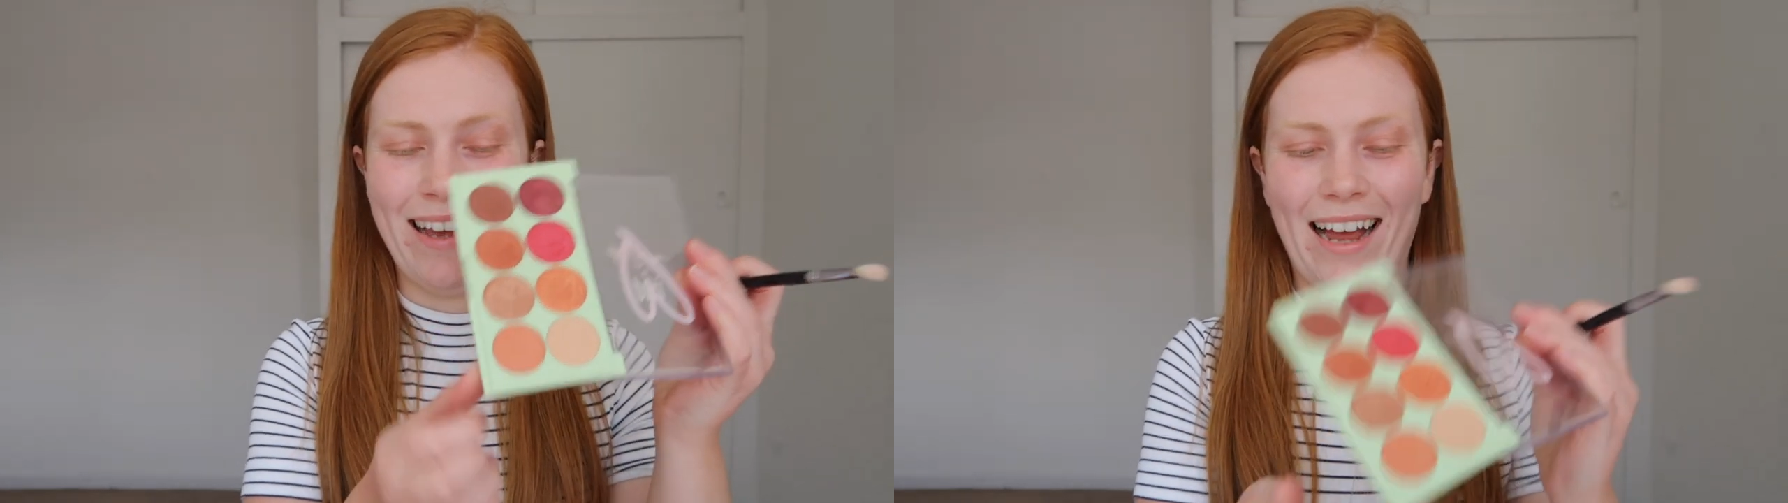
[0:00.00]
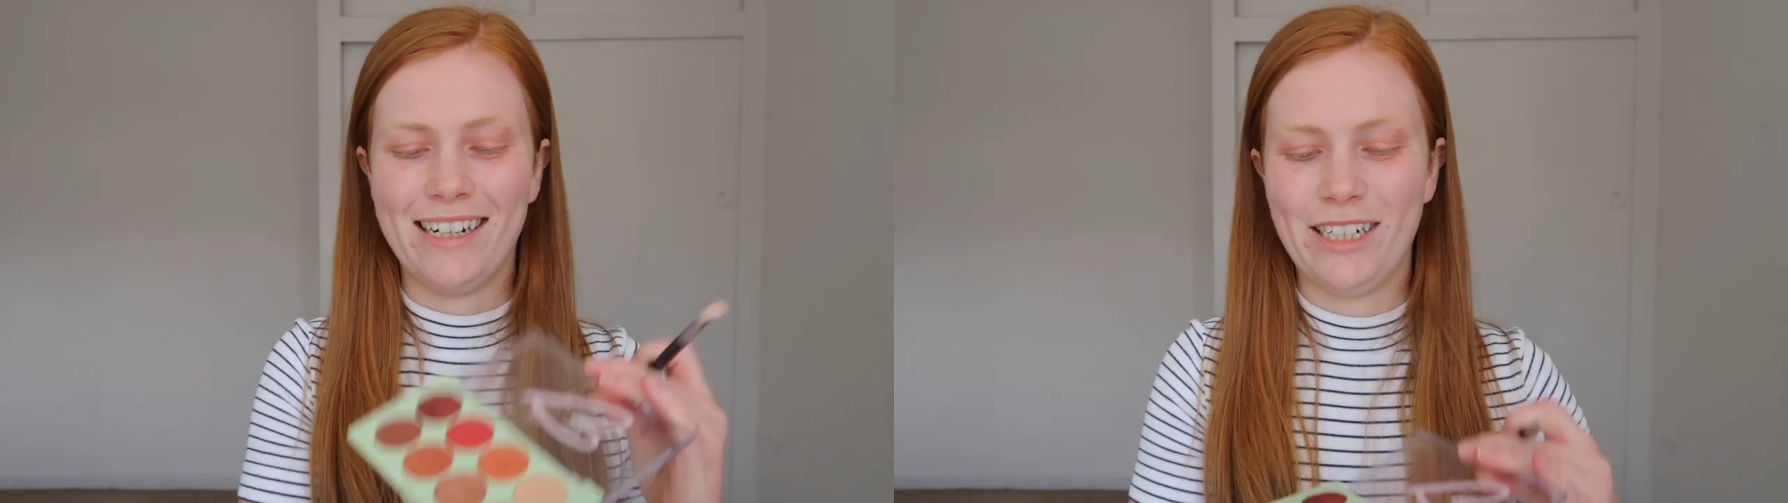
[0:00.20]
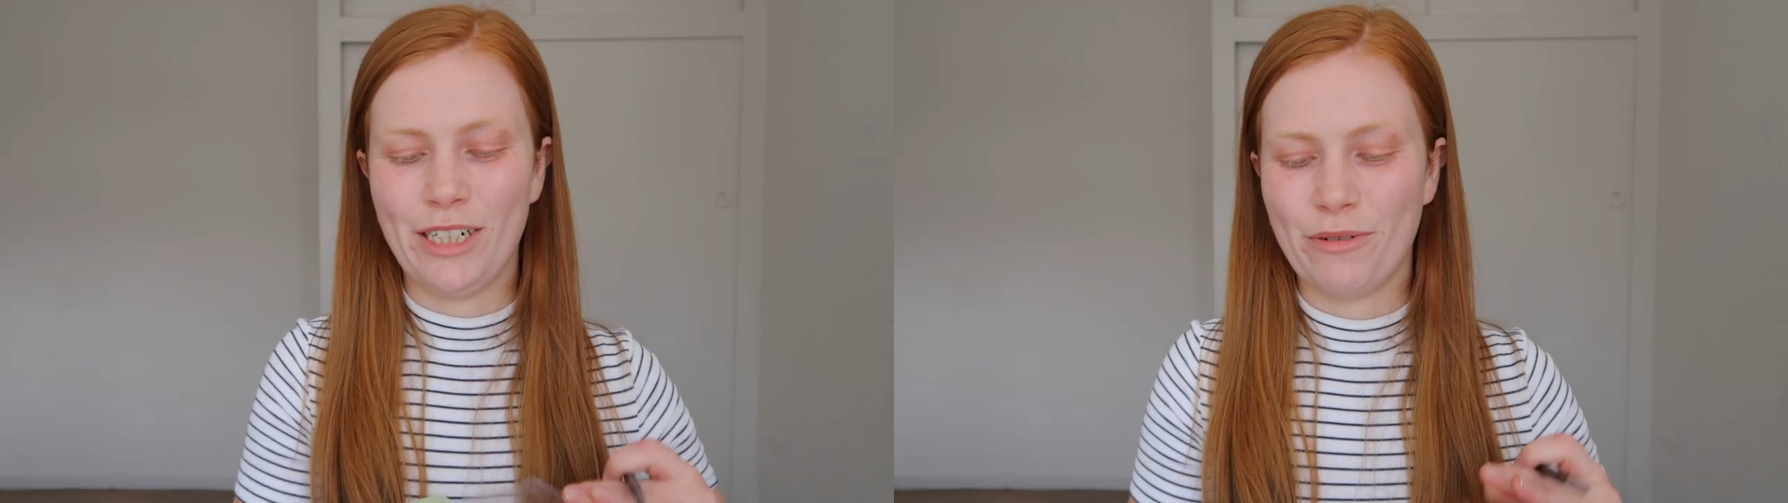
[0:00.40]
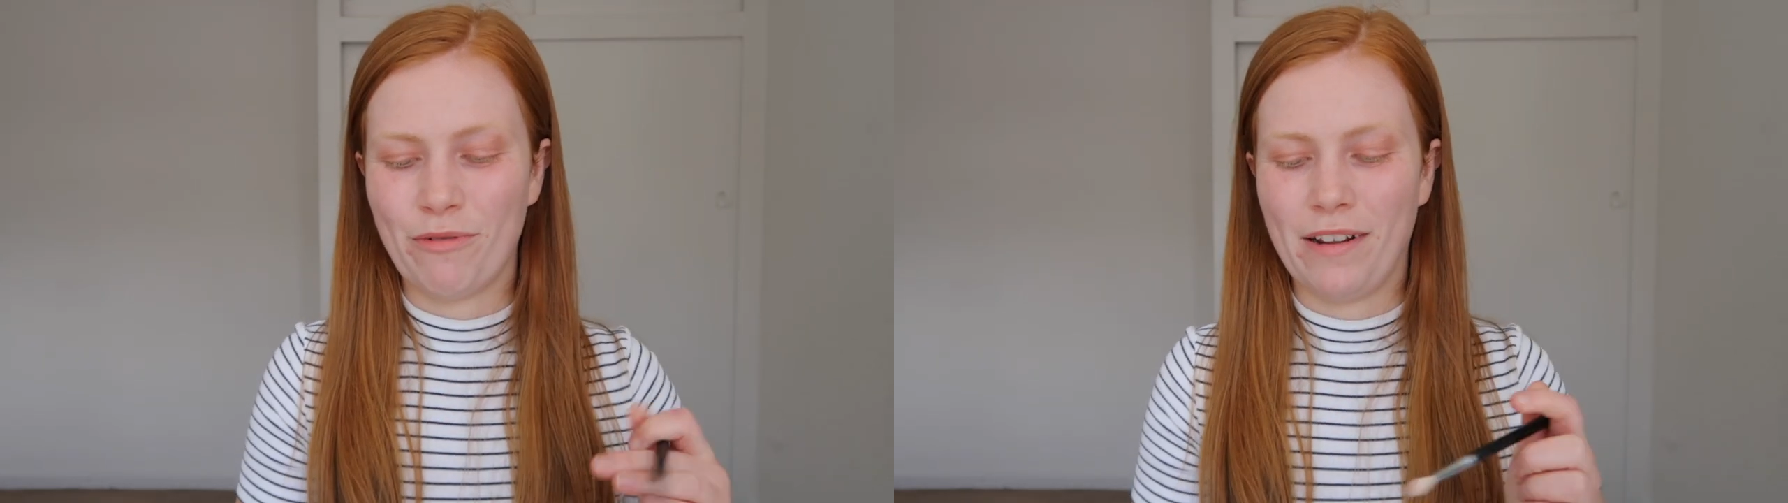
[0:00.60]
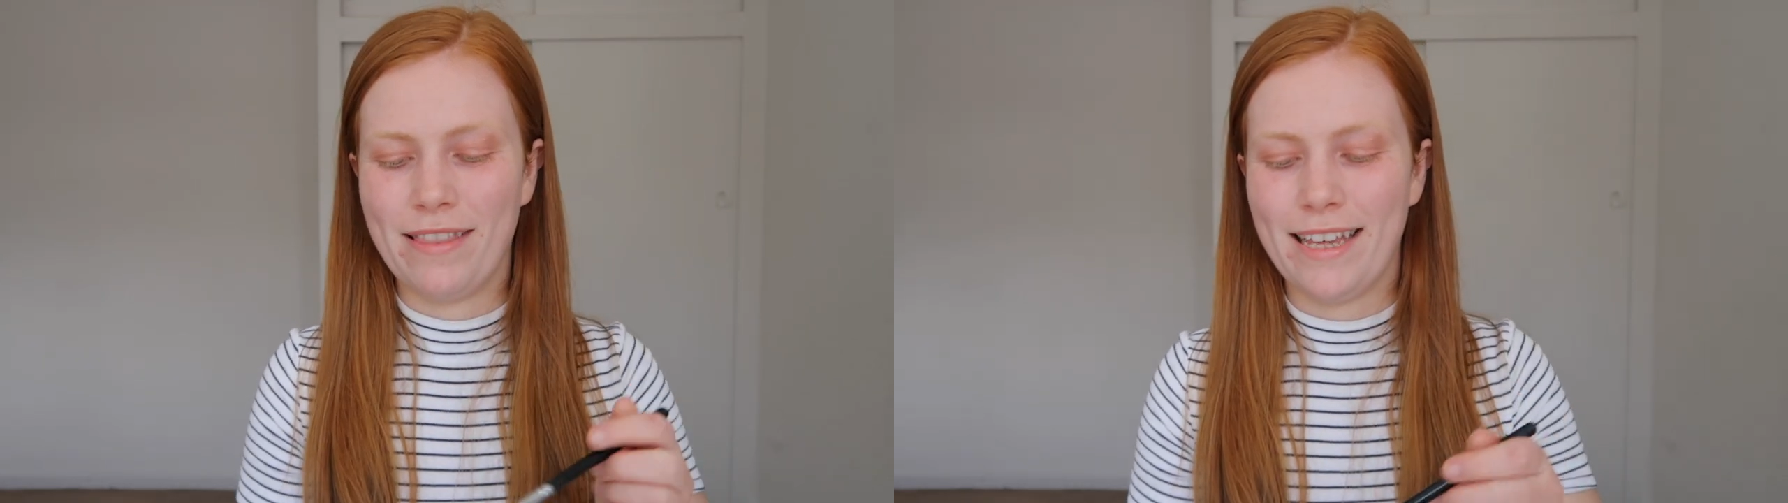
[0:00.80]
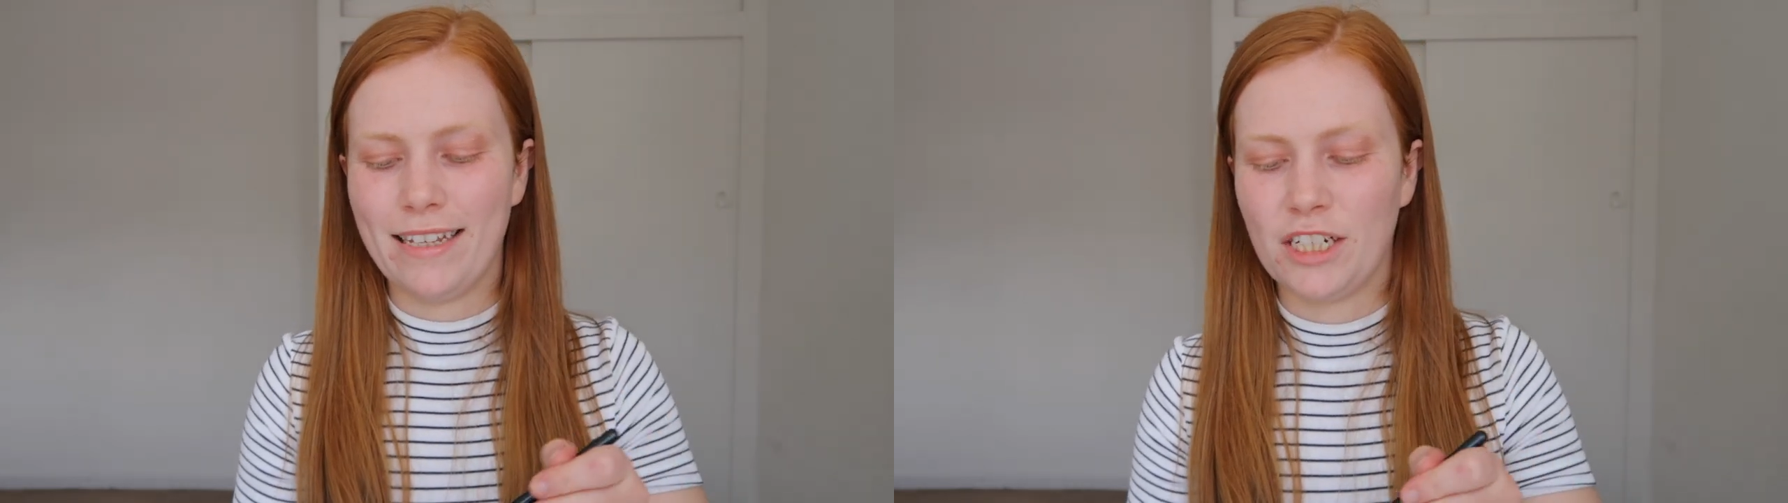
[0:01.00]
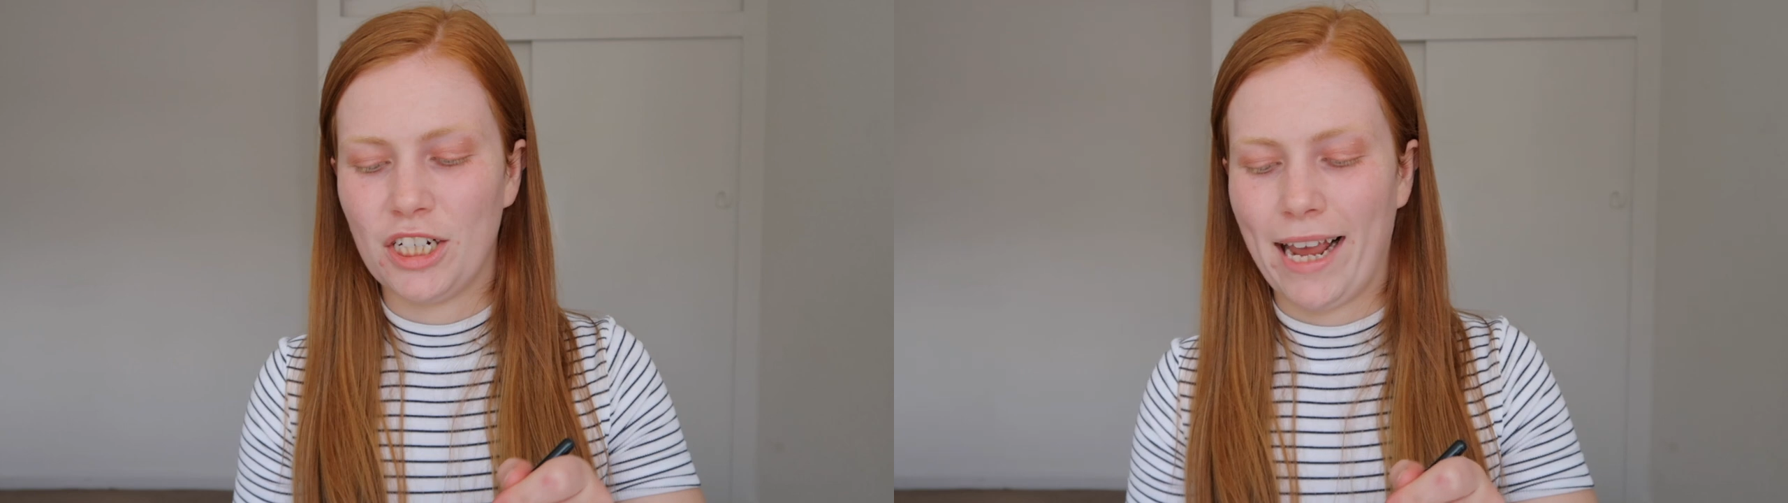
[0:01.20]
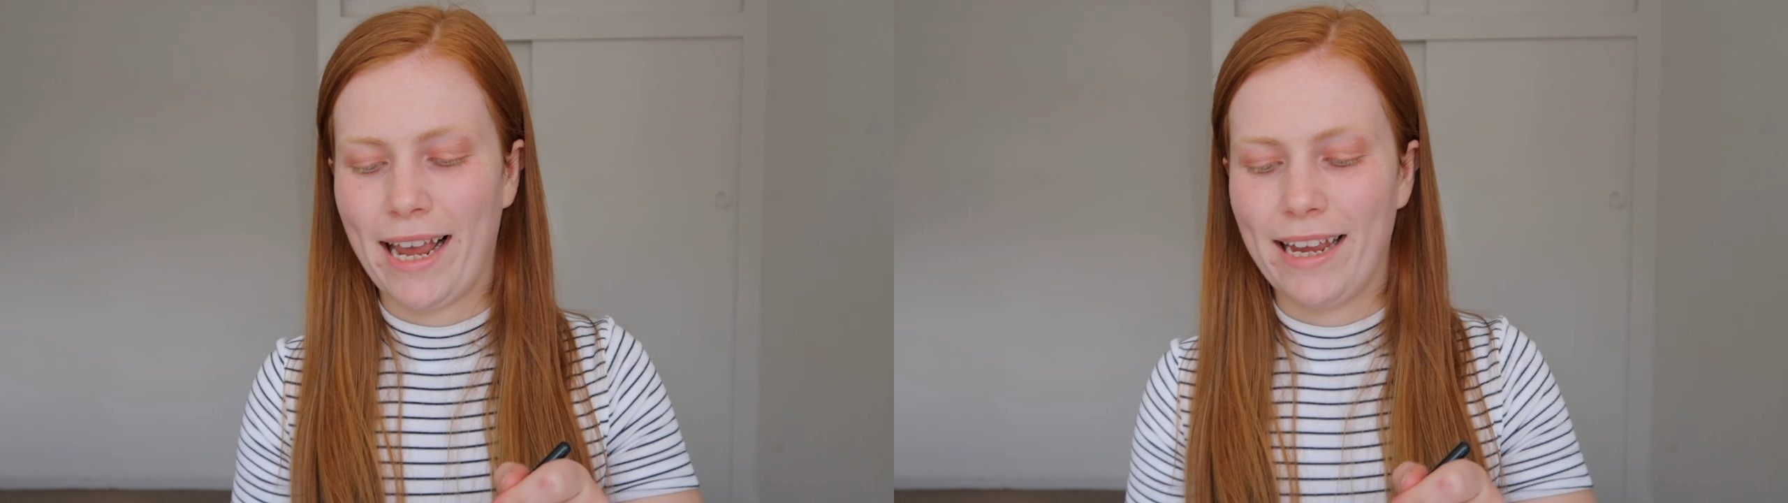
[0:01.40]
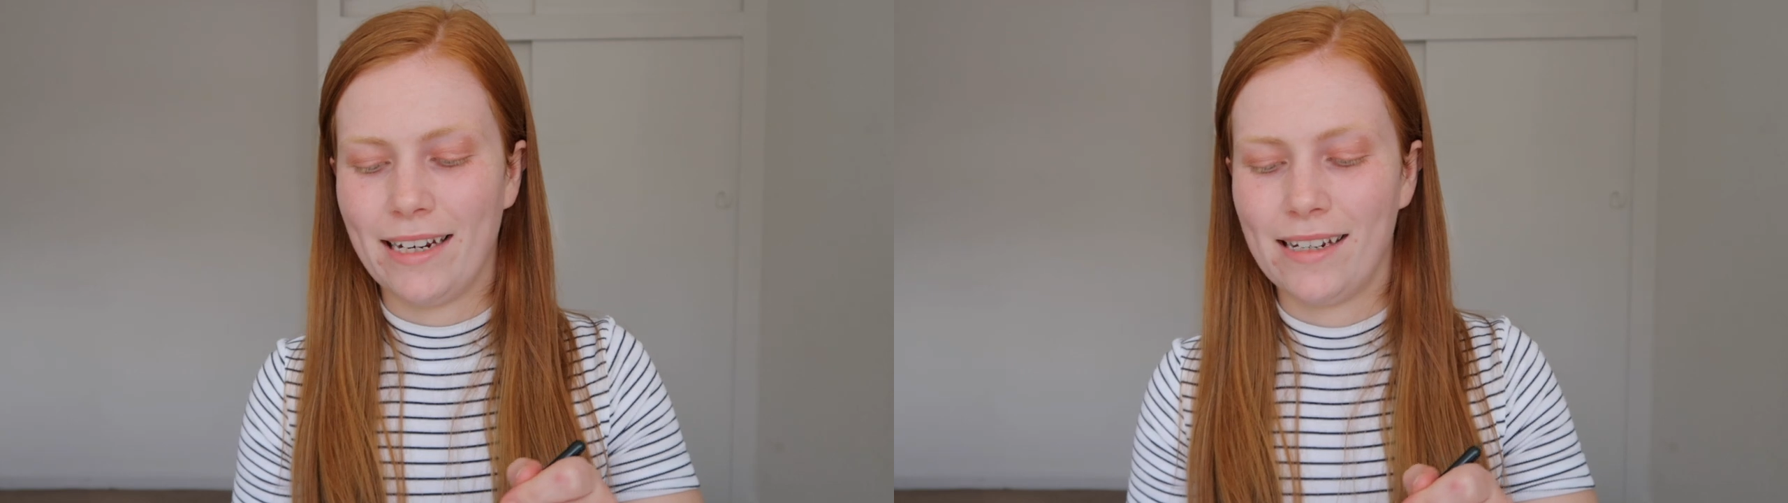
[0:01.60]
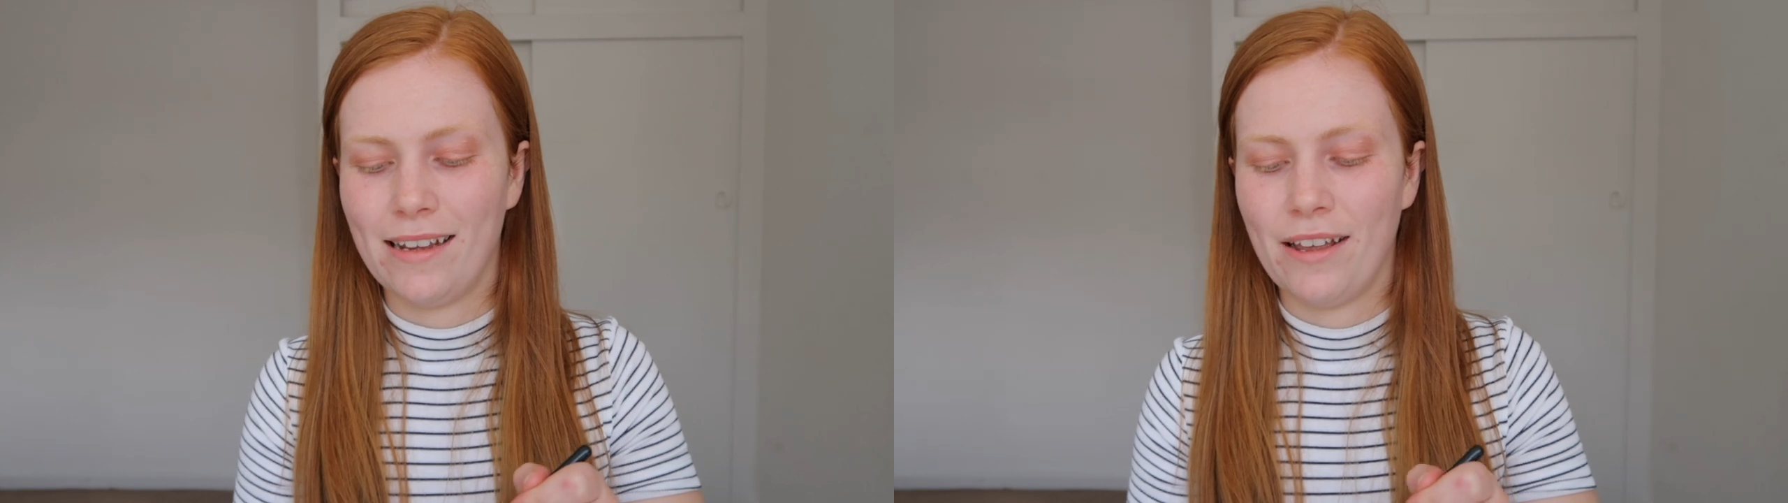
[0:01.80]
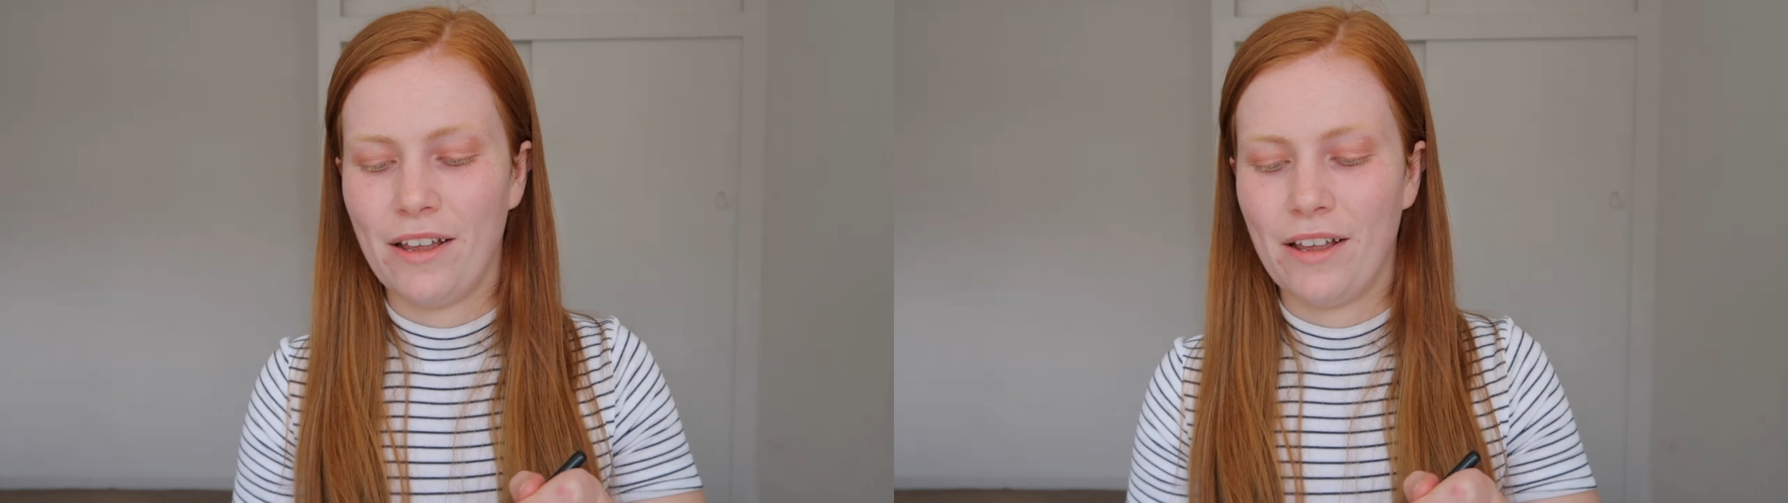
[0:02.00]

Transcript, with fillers: and just run this shade